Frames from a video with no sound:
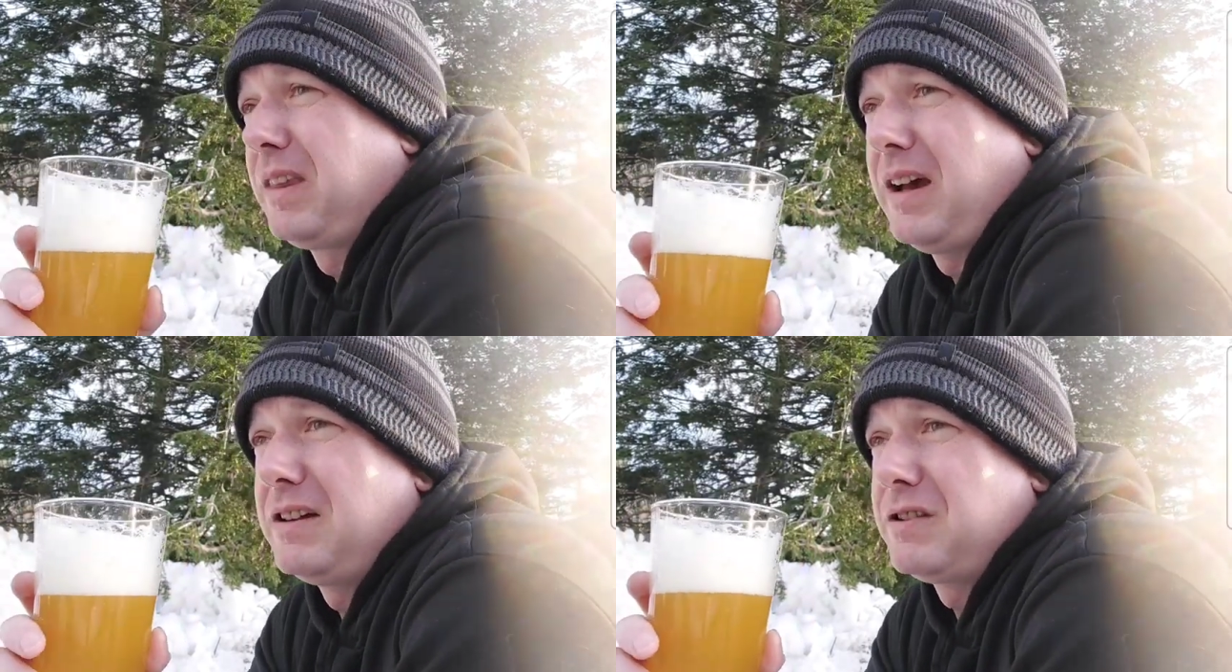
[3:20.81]

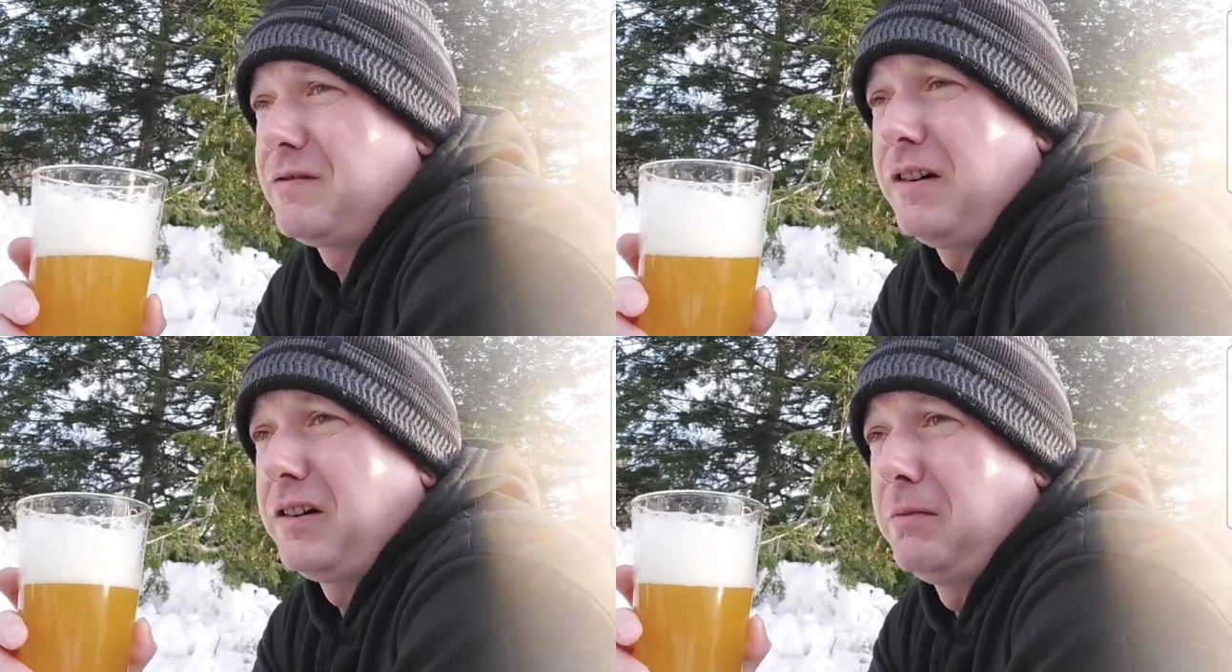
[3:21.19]
I just
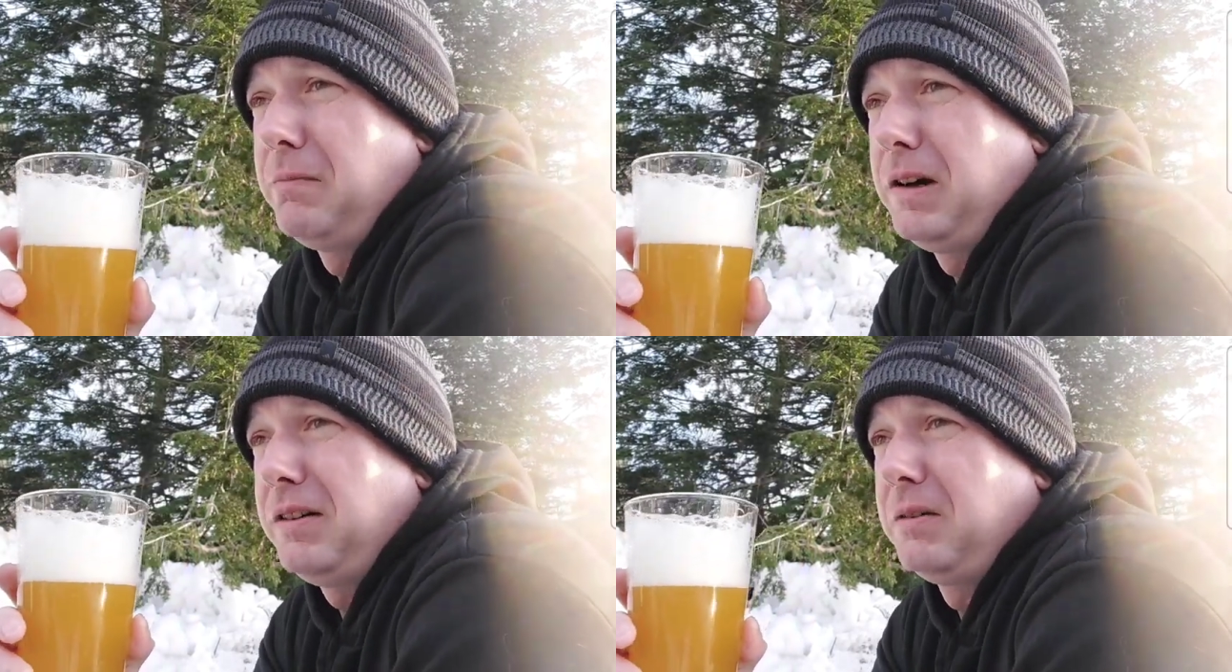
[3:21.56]
felt
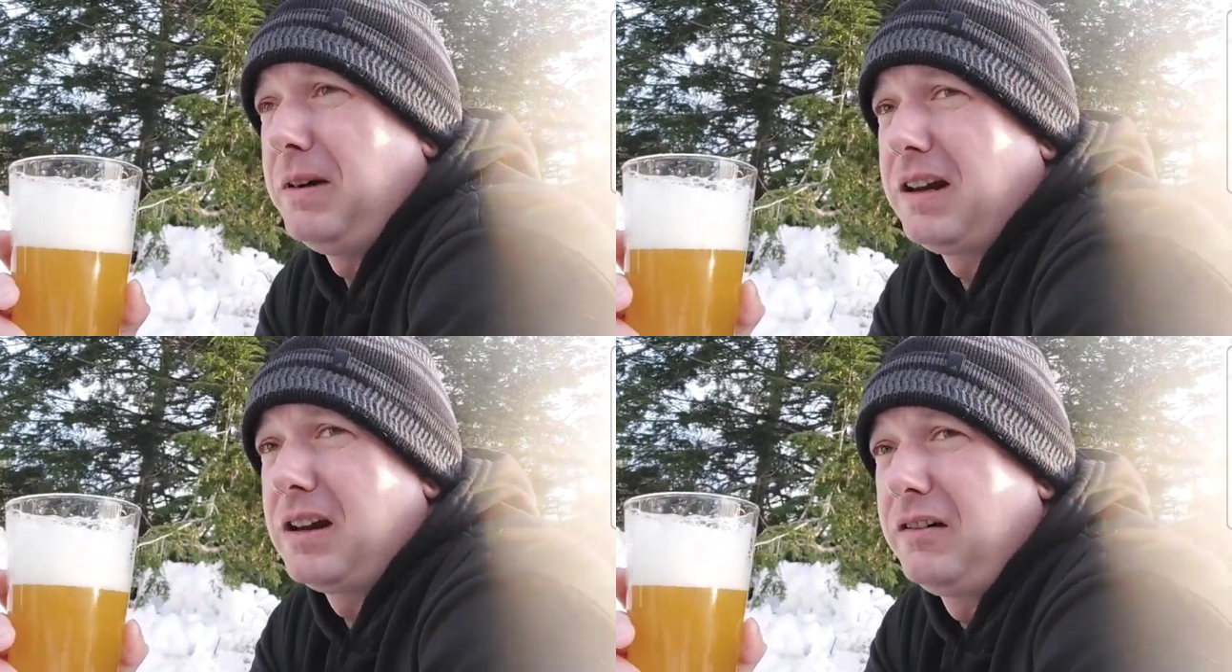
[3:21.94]
compelled to
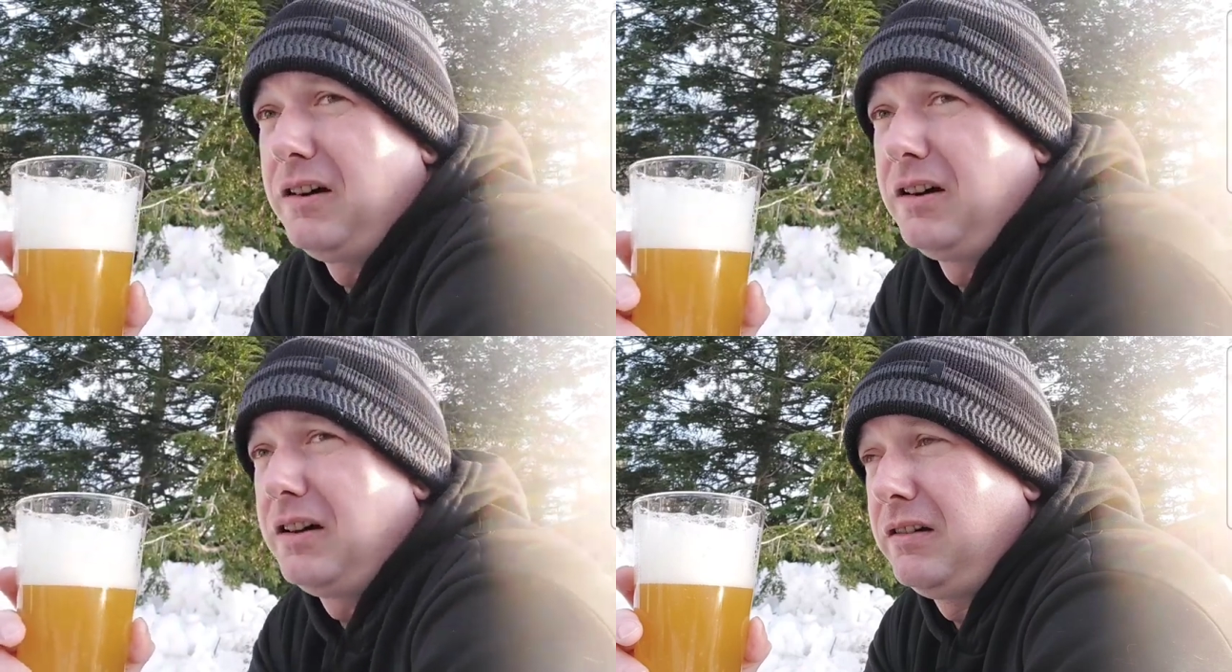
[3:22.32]
making a
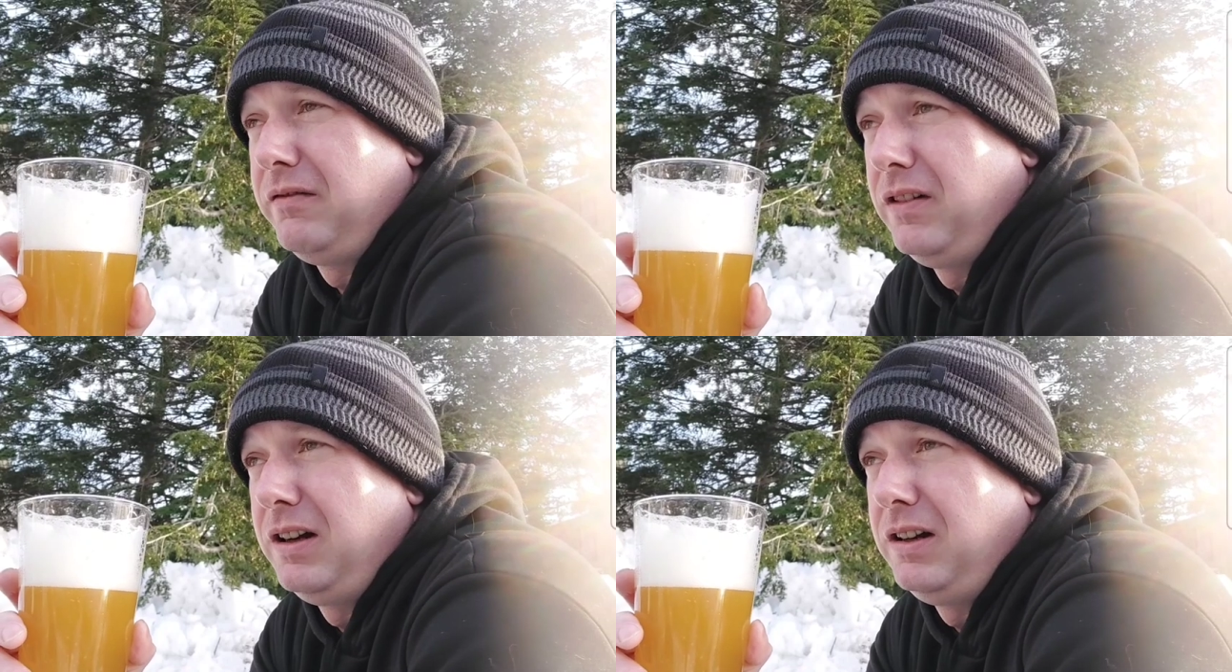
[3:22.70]

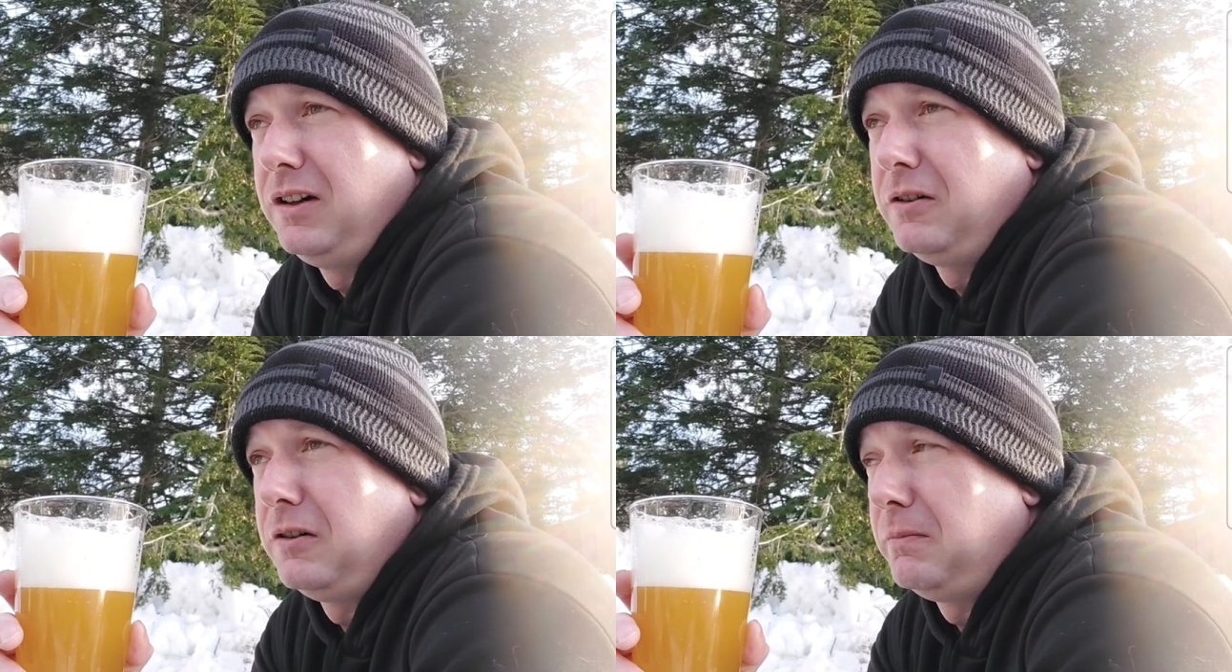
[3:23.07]

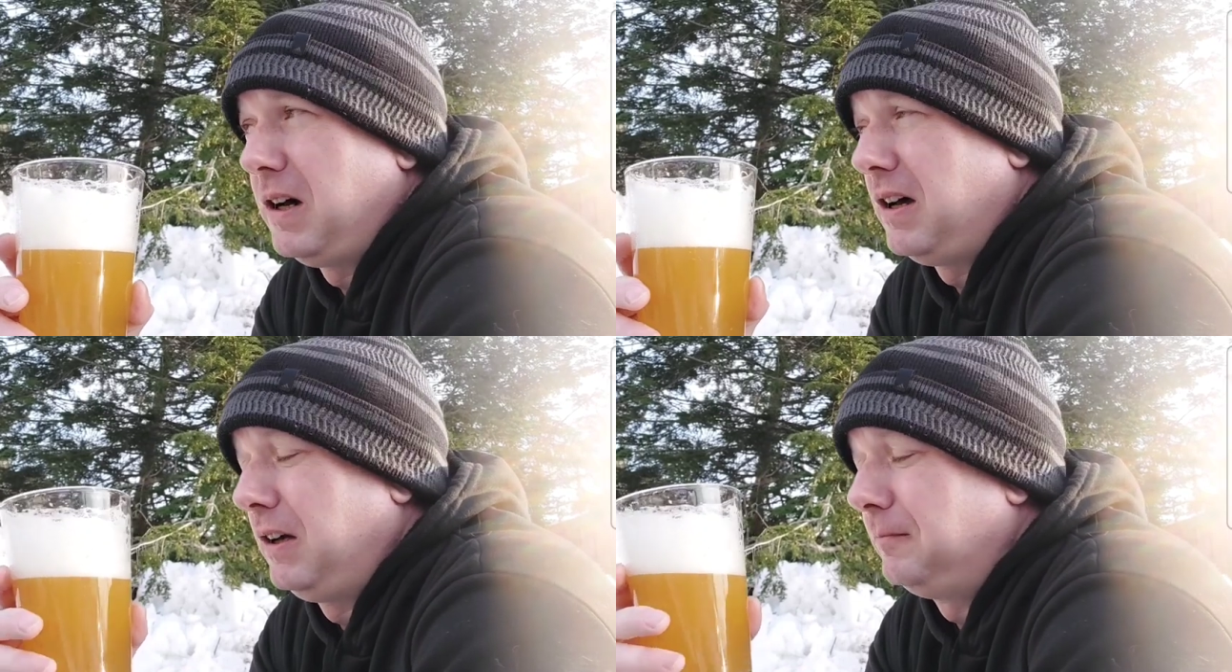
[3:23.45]
video
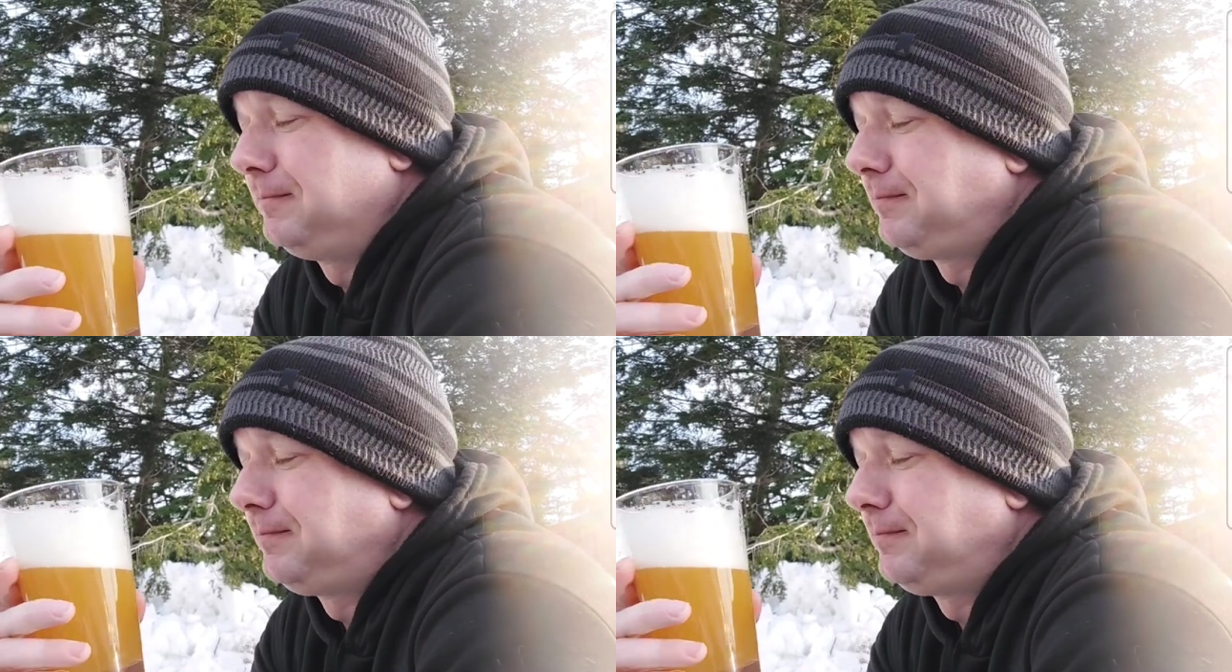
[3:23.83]
about it.